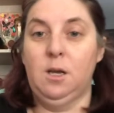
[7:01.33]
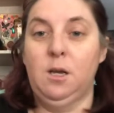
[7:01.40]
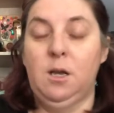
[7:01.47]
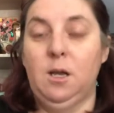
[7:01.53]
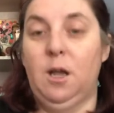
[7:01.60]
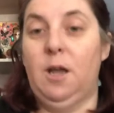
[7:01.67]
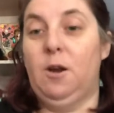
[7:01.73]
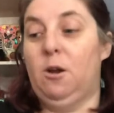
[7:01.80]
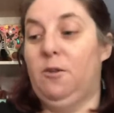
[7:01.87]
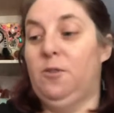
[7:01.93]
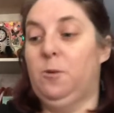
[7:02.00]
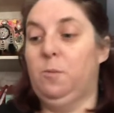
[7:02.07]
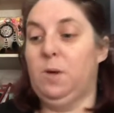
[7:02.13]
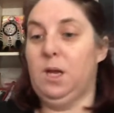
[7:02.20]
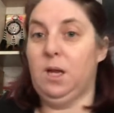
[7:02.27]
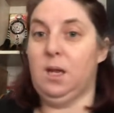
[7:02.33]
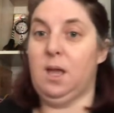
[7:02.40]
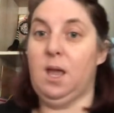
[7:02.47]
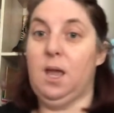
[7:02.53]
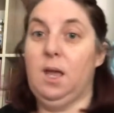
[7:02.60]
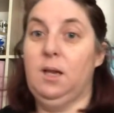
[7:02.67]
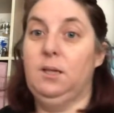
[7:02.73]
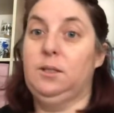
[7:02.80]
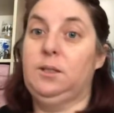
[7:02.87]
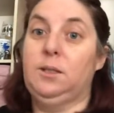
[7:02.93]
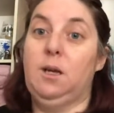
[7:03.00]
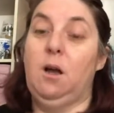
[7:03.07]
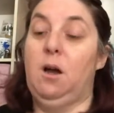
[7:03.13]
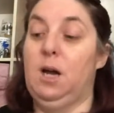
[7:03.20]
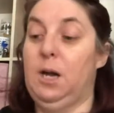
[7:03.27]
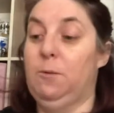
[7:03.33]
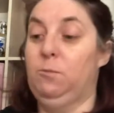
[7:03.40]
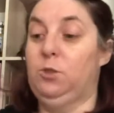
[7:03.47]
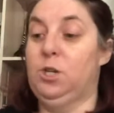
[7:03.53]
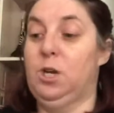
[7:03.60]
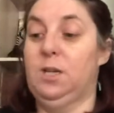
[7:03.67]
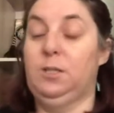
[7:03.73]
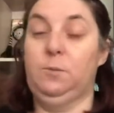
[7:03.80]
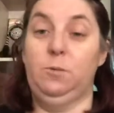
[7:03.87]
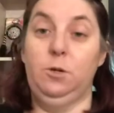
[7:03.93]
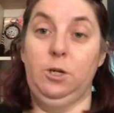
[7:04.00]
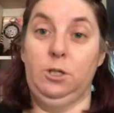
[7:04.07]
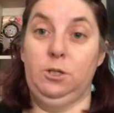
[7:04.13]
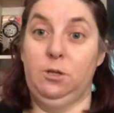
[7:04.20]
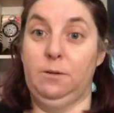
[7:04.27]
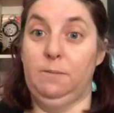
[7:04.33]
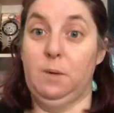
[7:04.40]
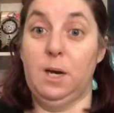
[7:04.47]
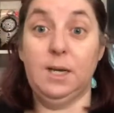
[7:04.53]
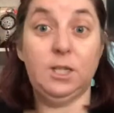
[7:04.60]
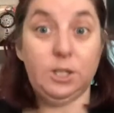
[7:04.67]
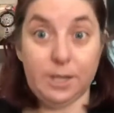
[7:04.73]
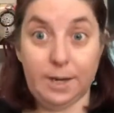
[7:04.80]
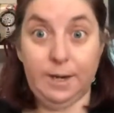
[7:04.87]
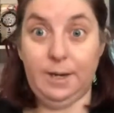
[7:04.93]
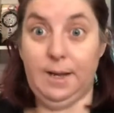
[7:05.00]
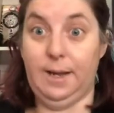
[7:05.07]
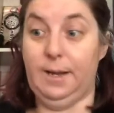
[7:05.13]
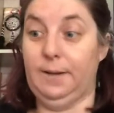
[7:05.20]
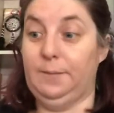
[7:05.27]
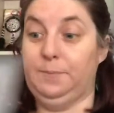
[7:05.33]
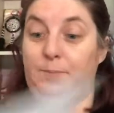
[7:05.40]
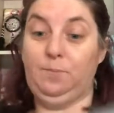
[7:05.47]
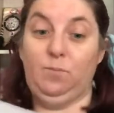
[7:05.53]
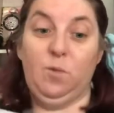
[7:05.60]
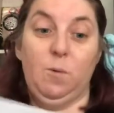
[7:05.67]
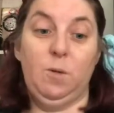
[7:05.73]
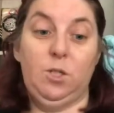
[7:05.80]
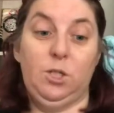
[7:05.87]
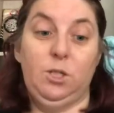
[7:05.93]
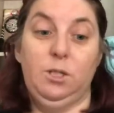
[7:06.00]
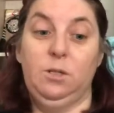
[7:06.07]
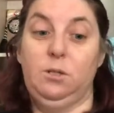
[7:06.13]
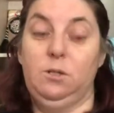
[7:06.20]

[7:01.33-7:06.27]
And on the weekend, I just worked on my chatelaine, which is